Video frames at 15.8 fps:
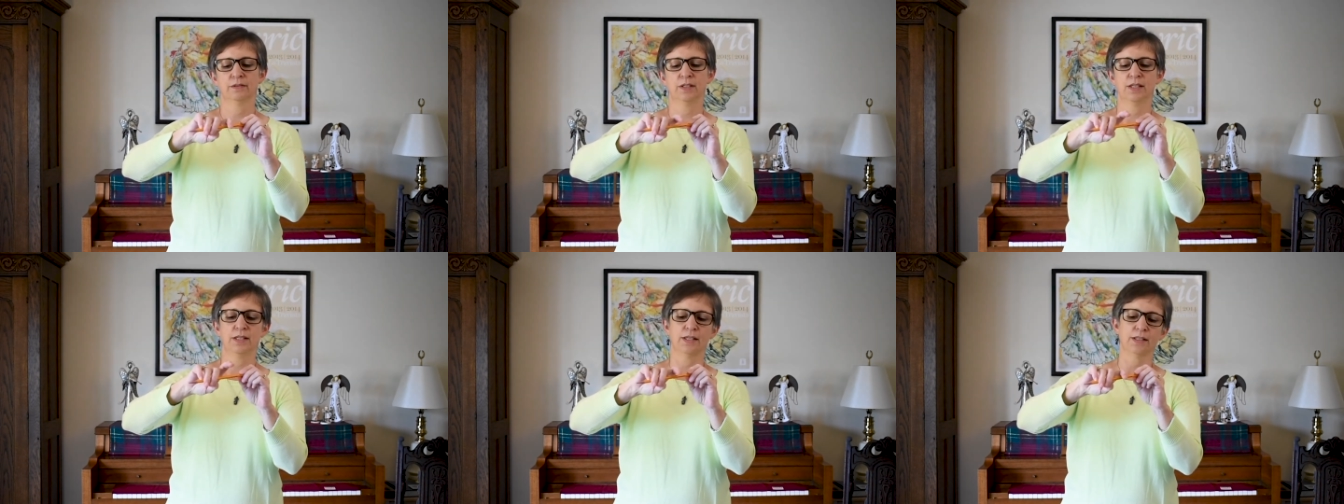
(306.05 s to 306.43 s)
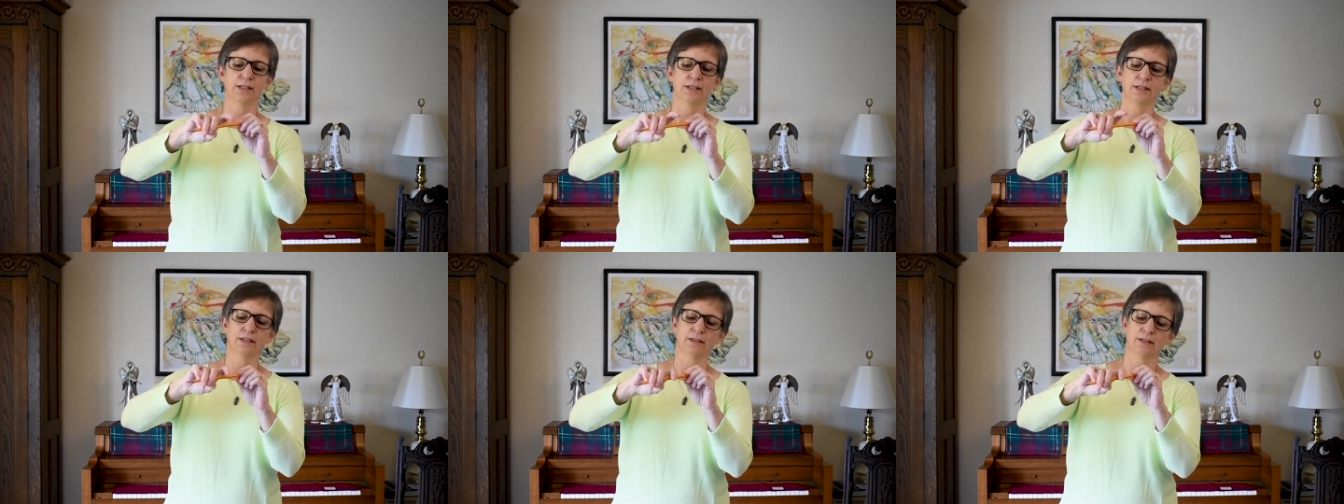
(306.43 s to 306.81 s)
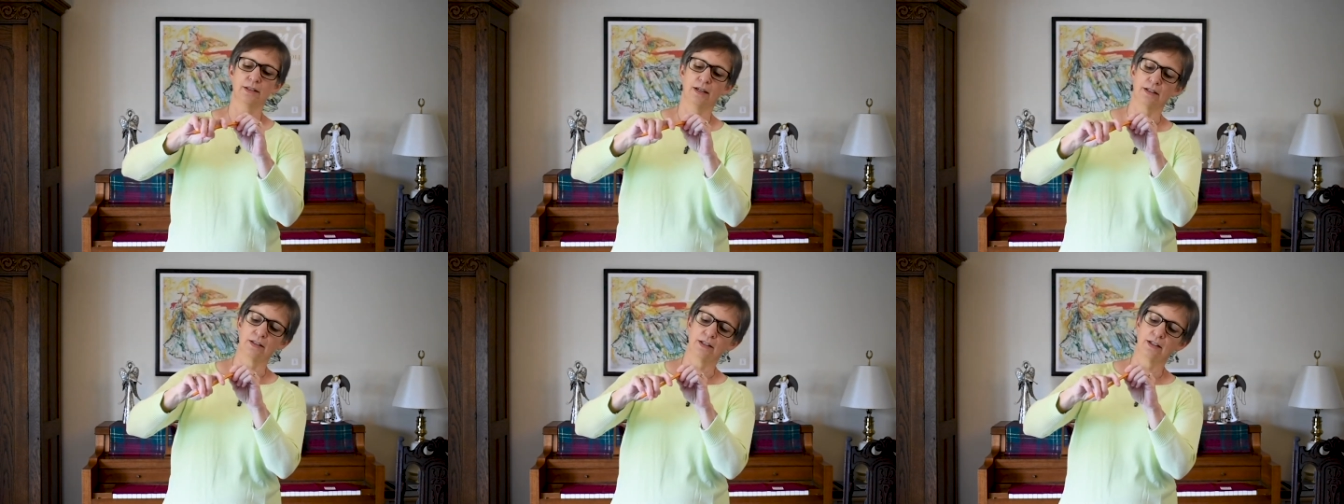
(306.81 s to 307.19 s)
Is it still
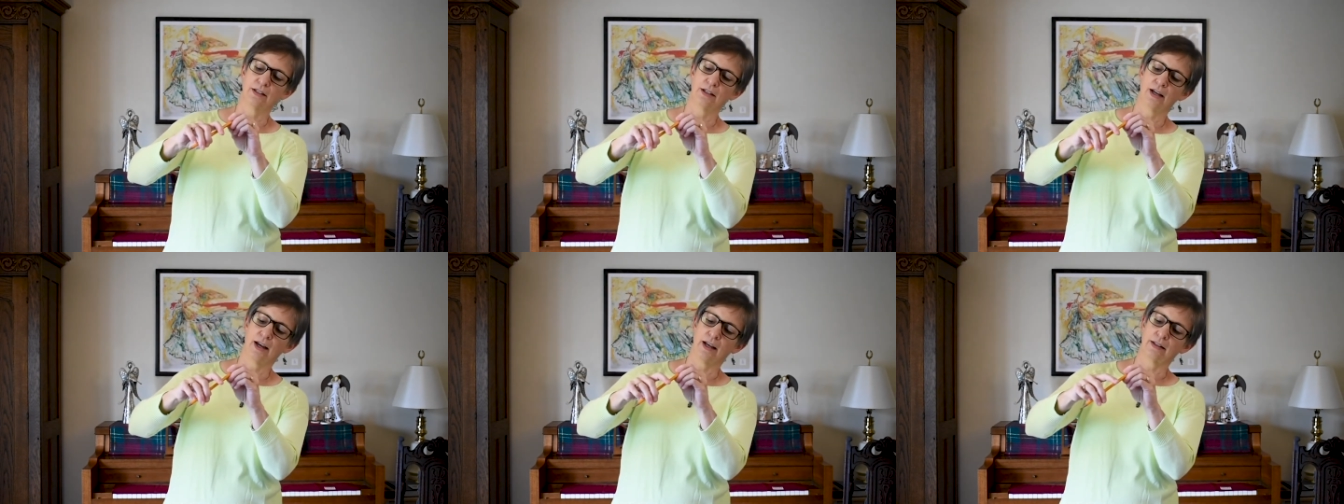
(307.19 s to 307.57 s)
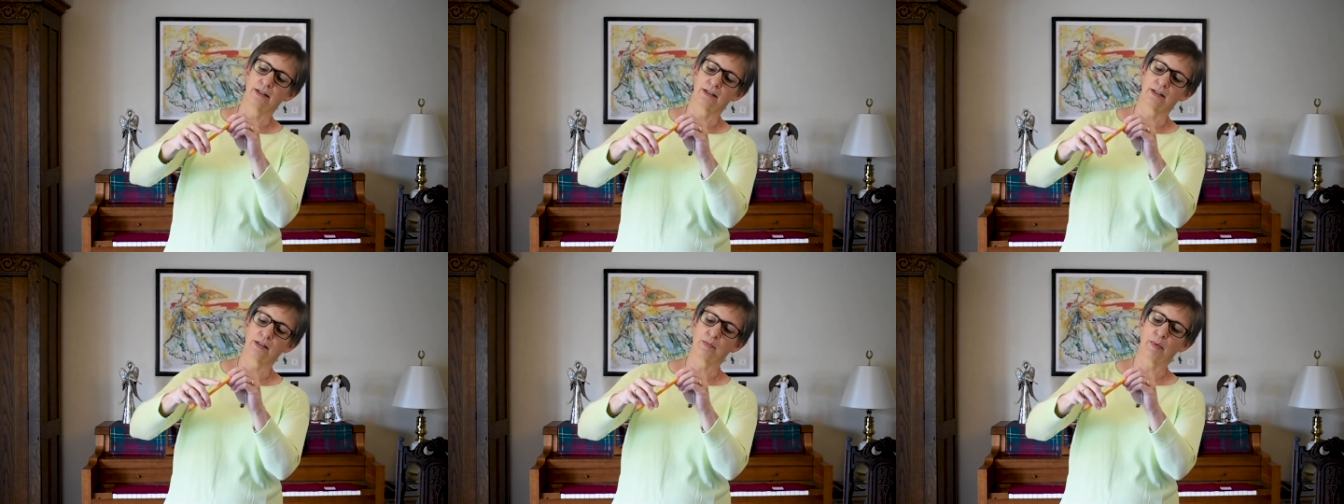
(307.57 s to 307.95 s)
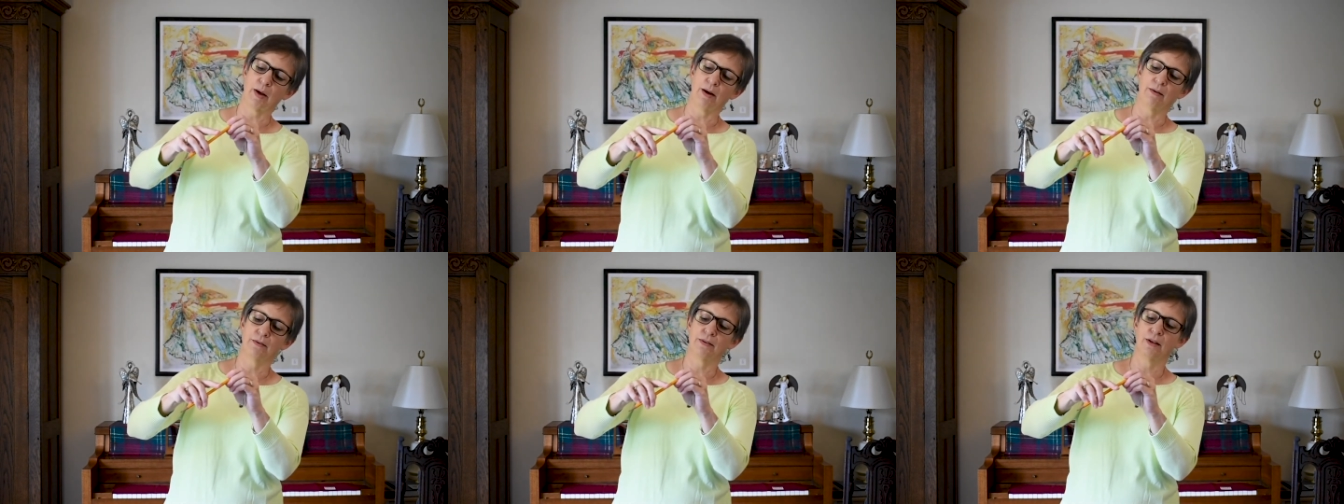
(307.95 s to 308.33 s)
touching at the
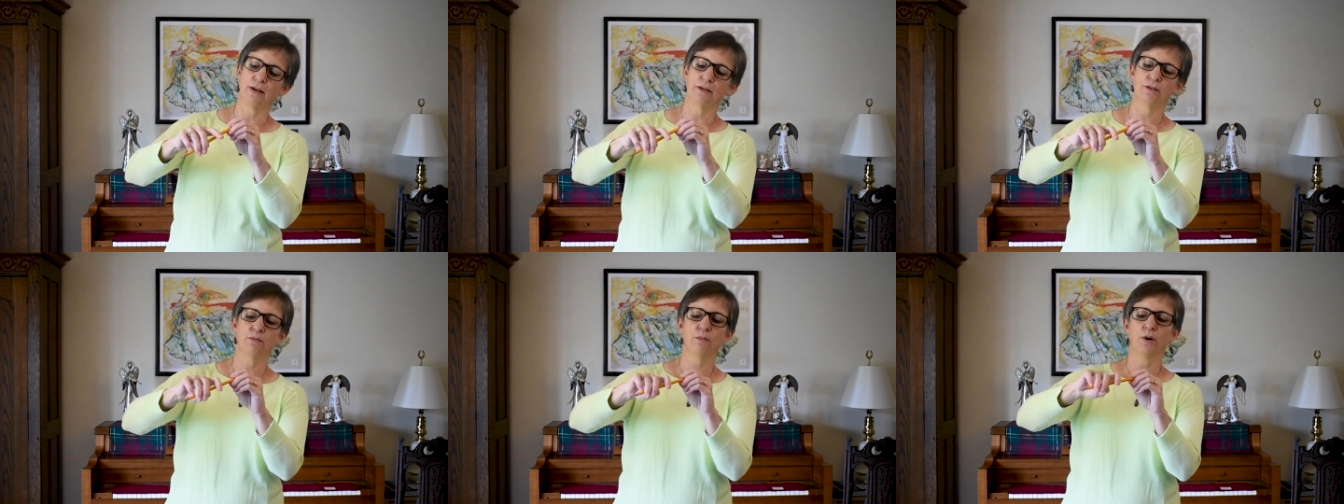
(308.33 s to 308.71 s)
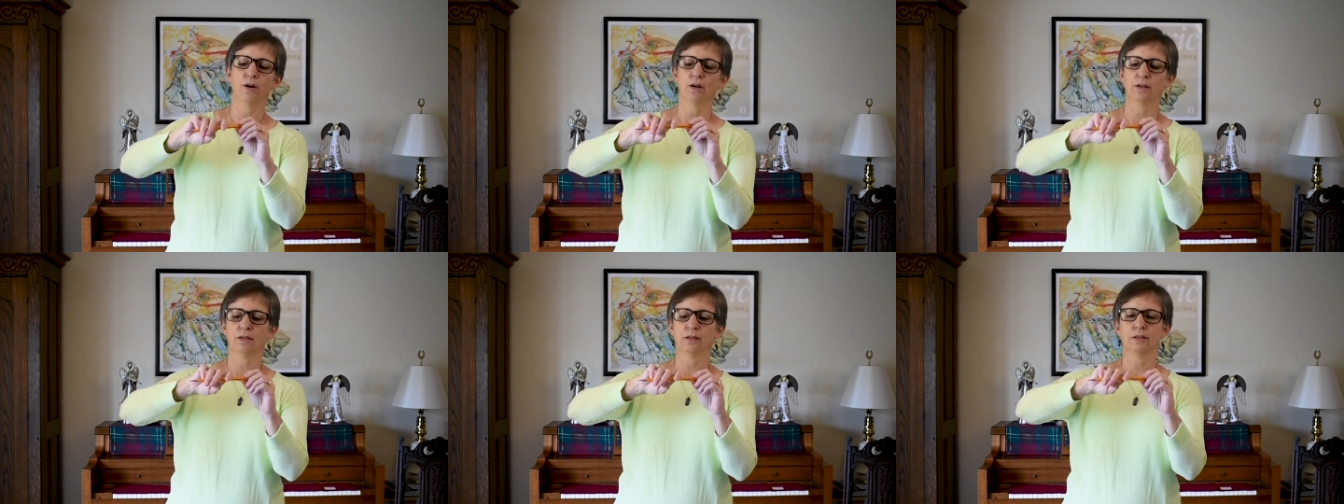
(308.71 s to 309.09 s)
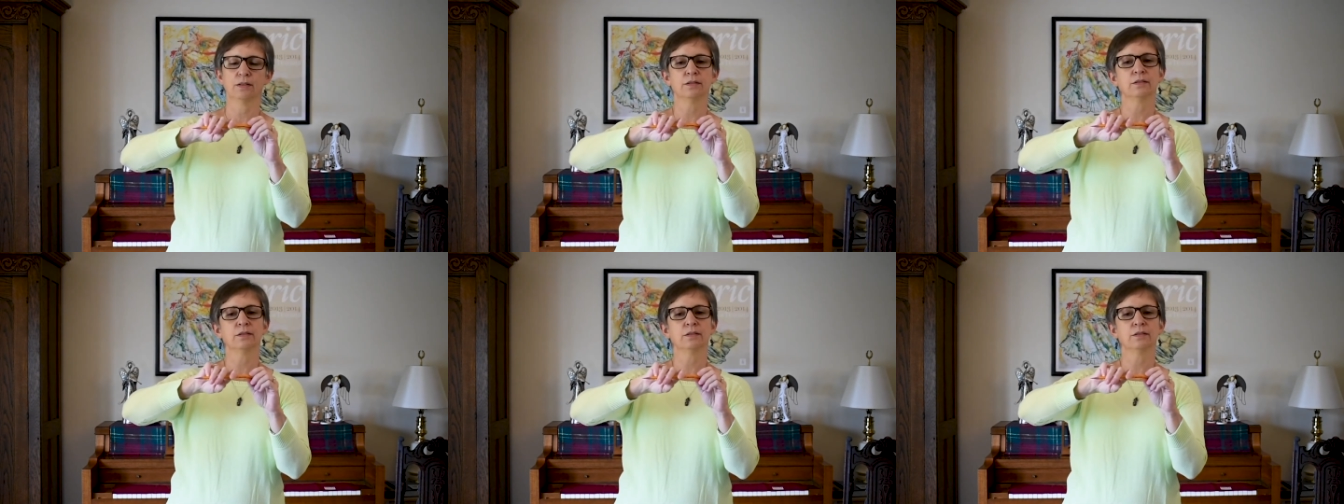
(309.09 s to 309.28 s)
spot that you marked?